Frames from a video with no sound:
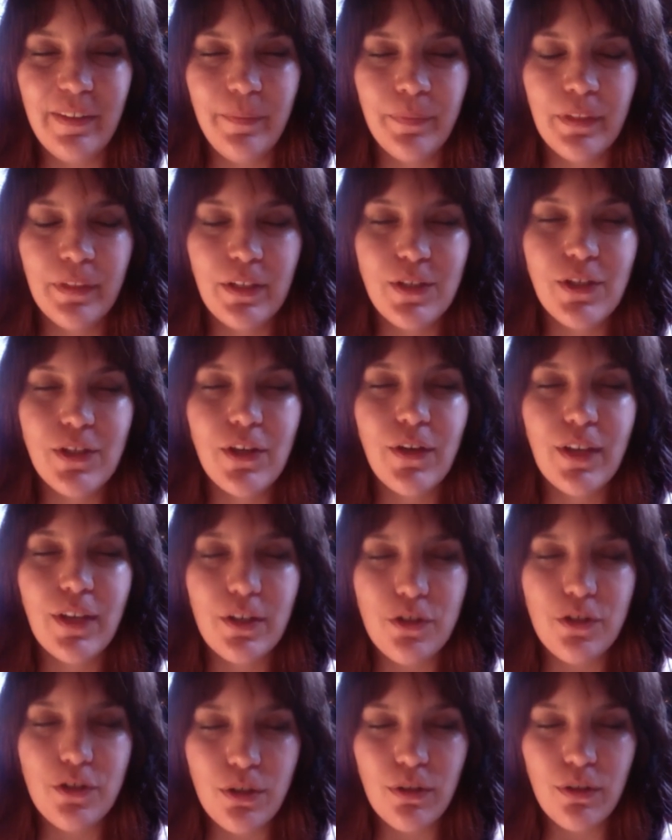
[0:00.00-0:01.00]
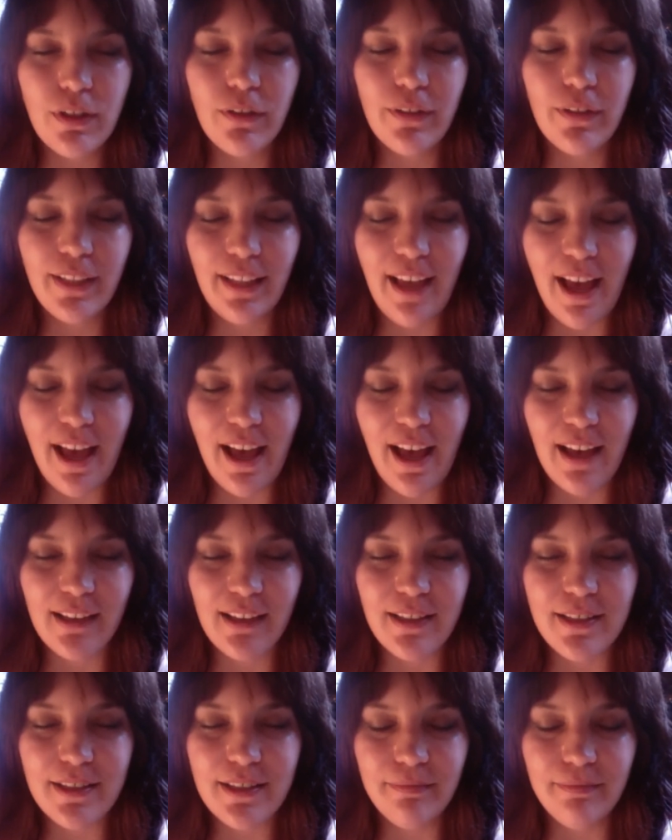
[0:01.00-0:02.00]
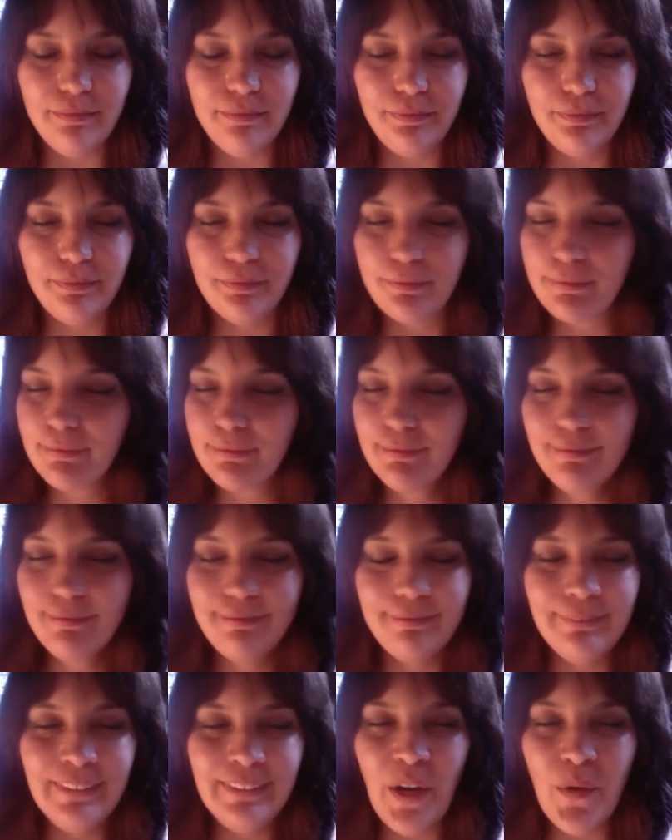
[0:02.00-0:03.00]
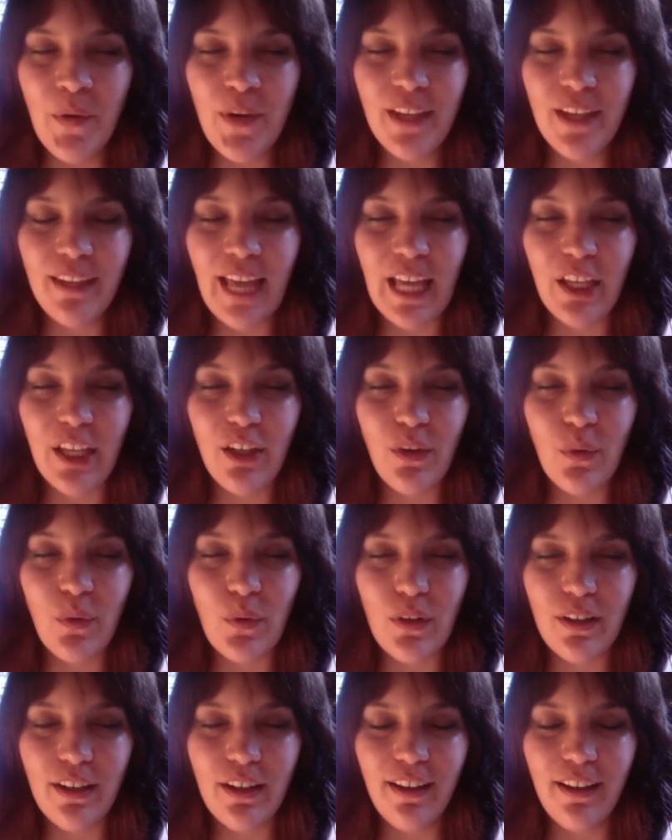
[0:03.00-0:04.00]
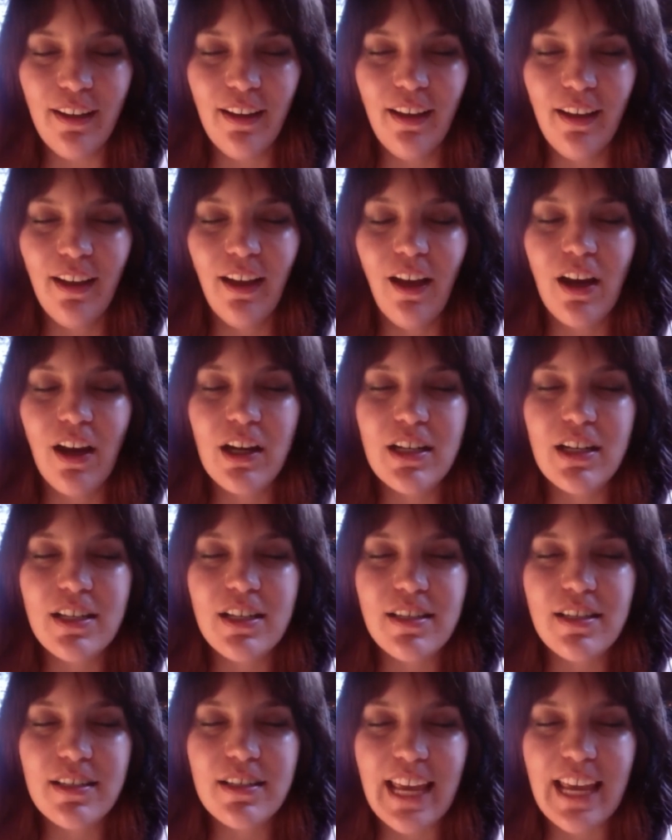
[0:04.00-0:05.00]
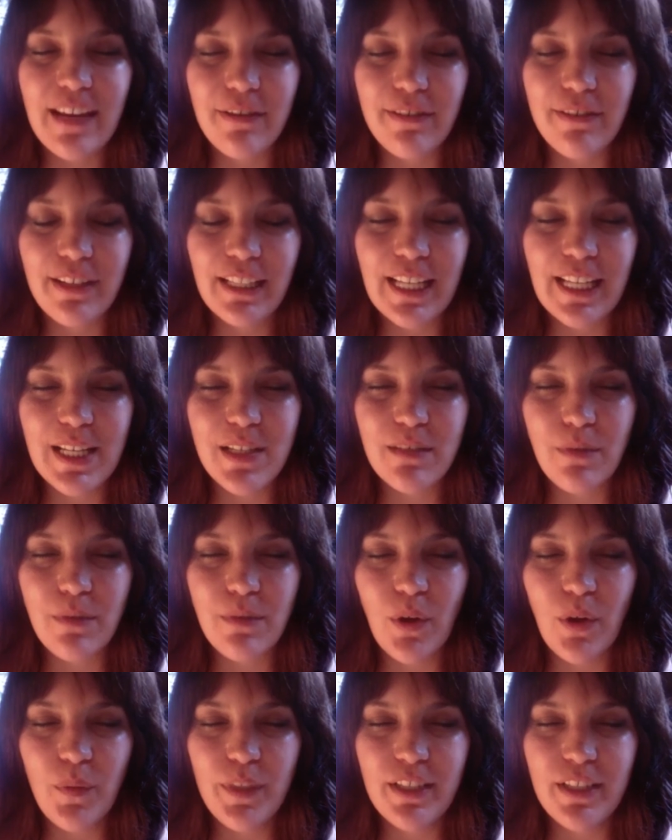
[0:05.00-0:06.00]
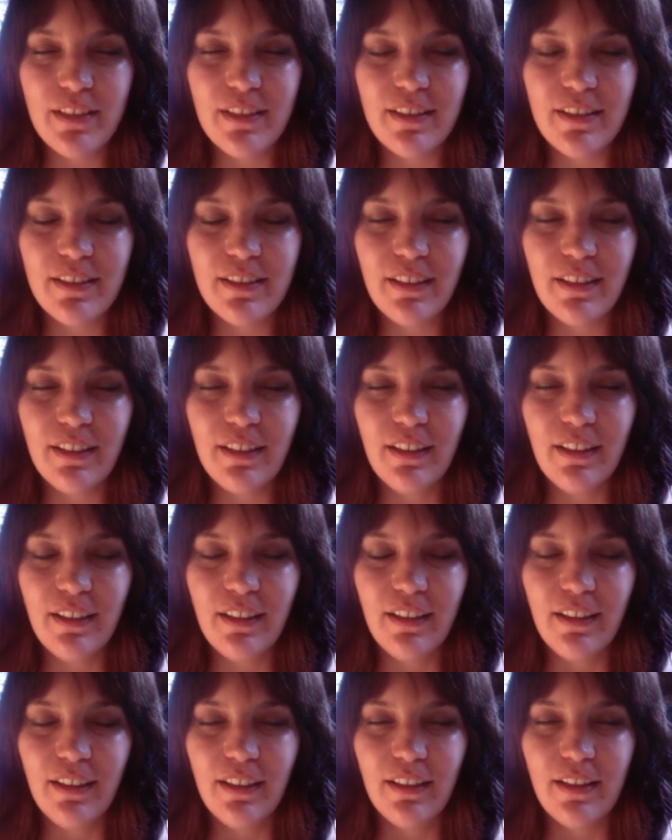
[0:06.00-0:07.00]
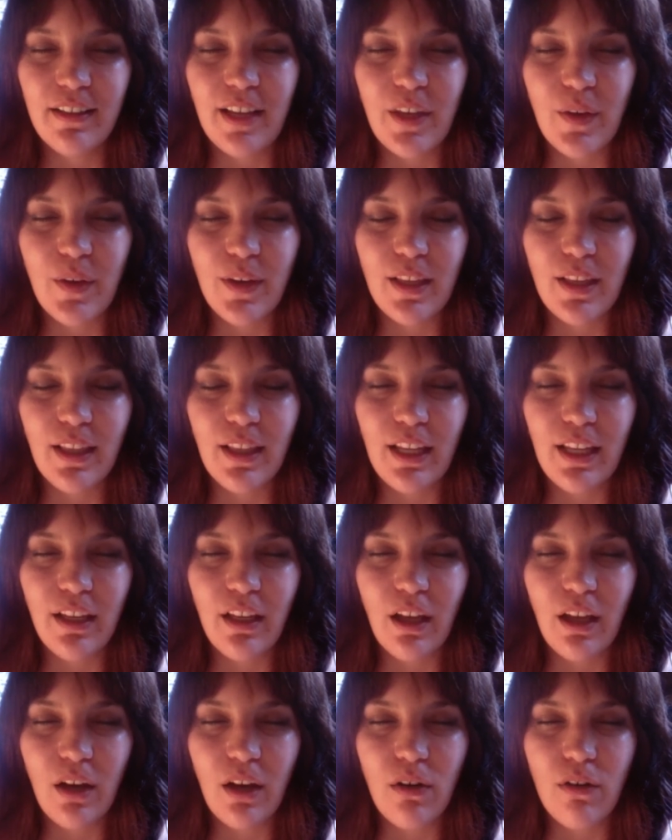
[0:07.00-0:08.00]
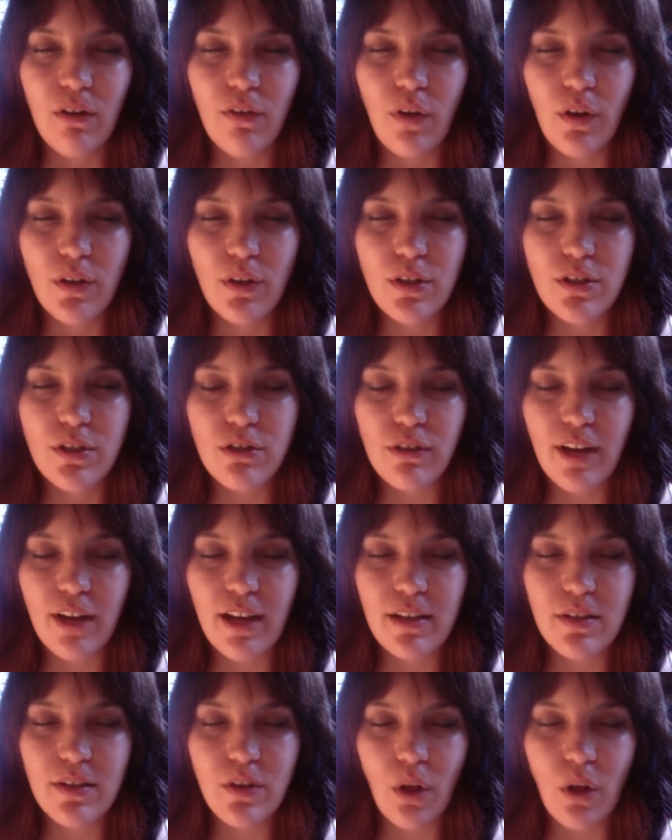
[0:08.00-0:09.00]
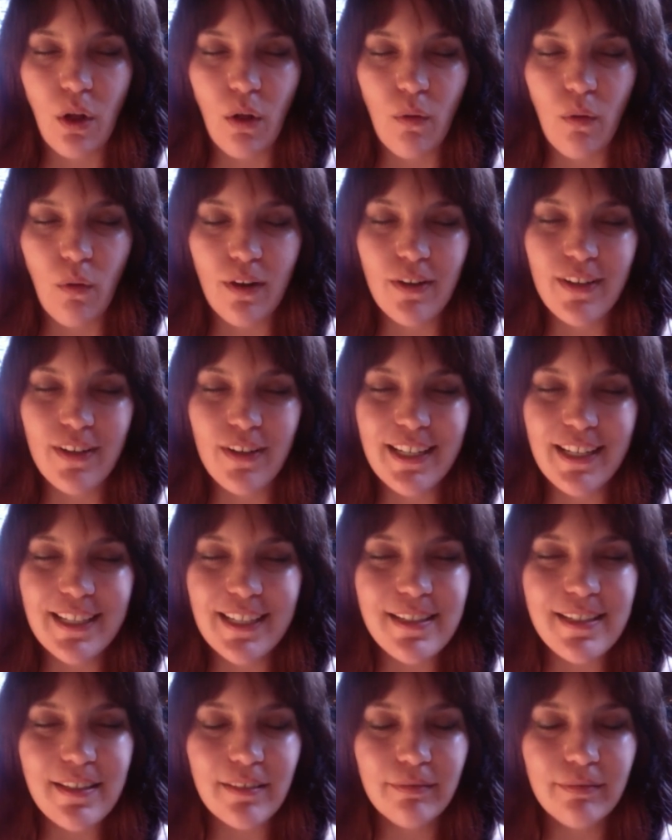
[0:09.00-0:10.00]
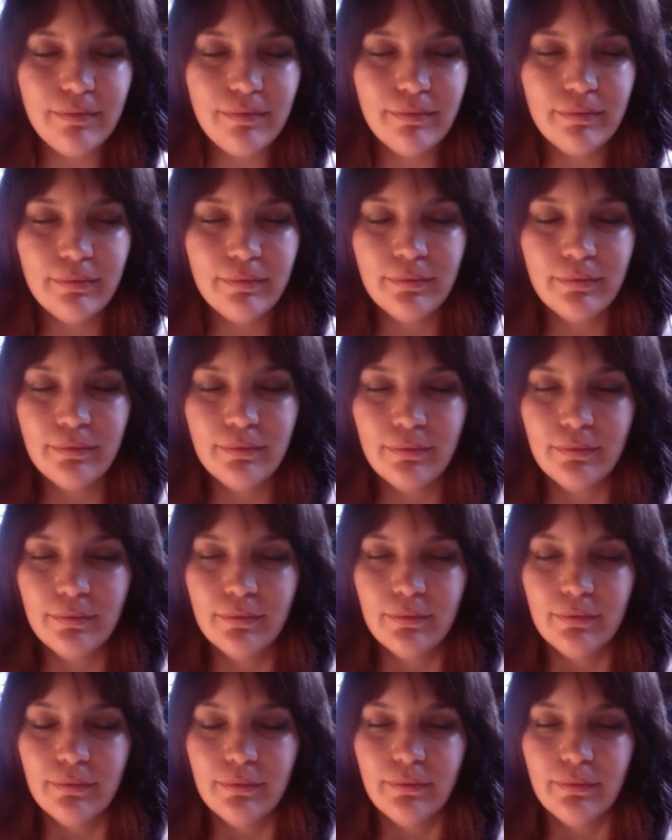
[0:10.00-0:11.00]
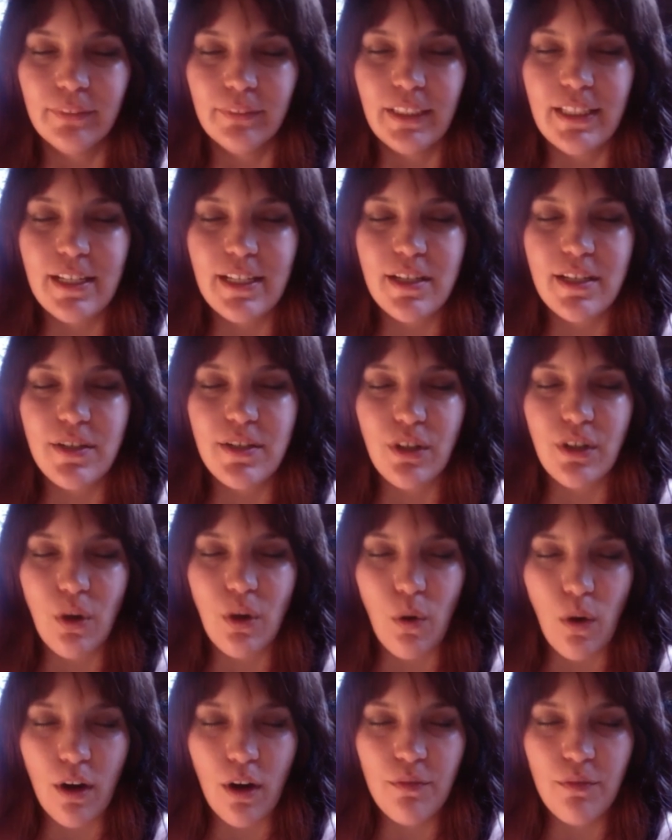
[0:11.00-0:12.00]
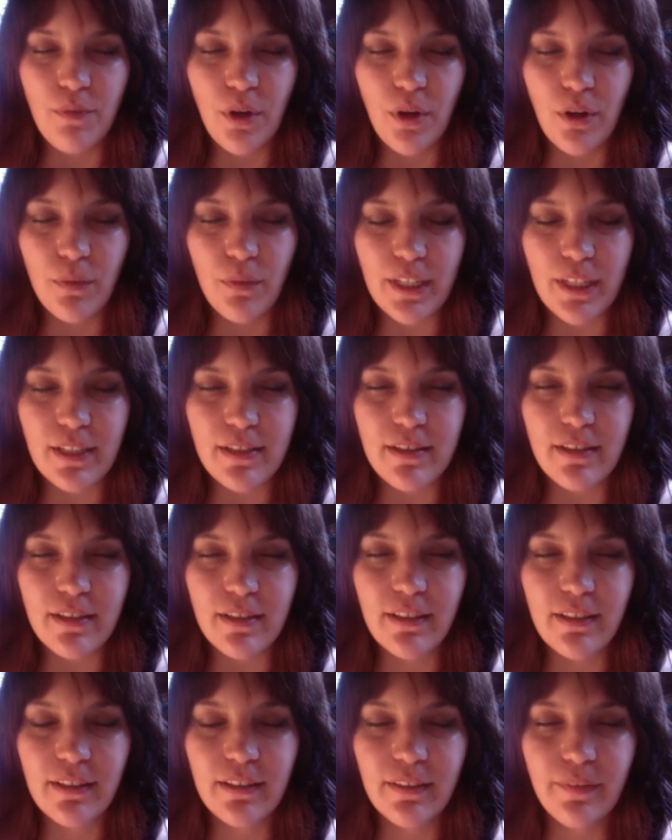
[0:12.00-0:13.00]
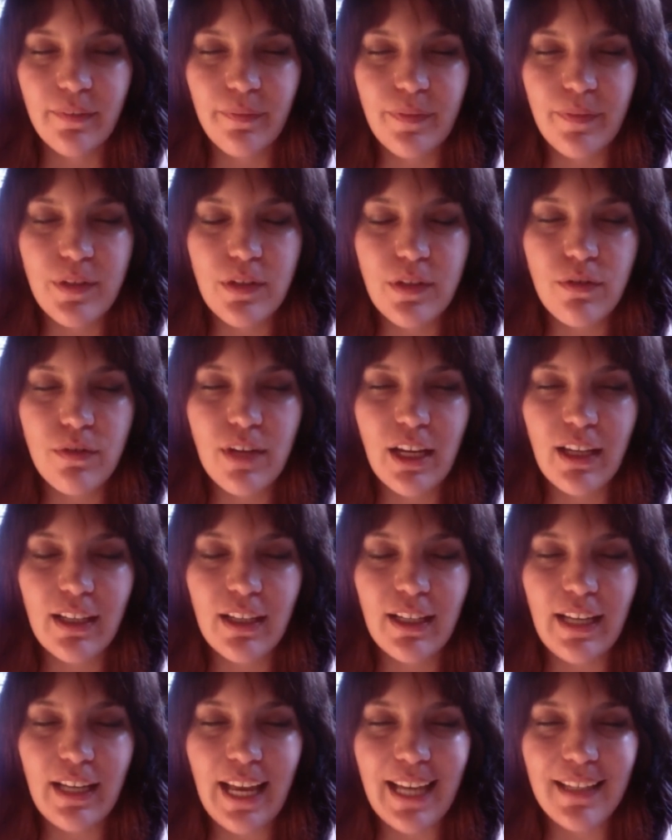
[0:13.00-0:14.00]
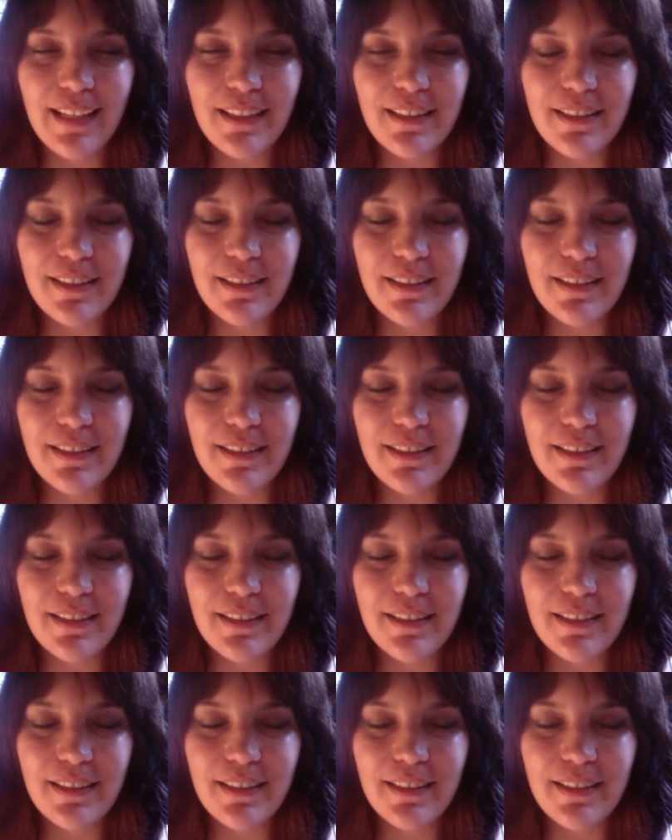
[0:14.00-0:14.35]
So you can truly relax, knowing that you are safe in this moment, that you can let go of all stress, all worries, that this is your moment to reconnect